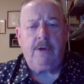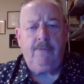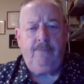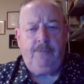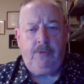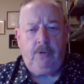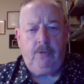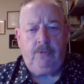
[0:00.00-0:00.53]

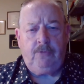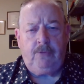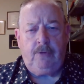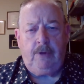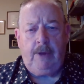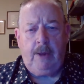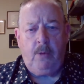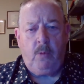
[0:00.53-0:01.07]
confused
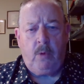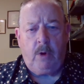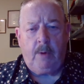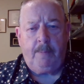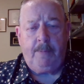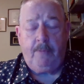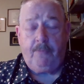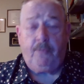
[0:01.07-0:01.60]
than they
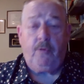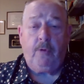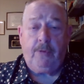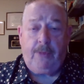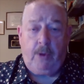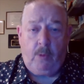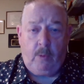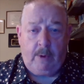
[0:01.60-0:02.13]
were before
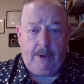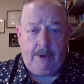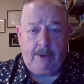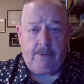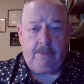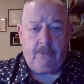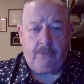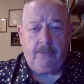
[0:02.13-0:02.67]
they went
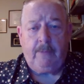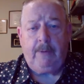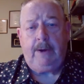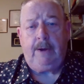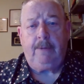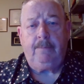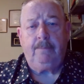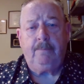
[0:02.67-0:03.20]
into
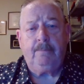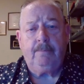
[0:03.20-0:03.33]
training.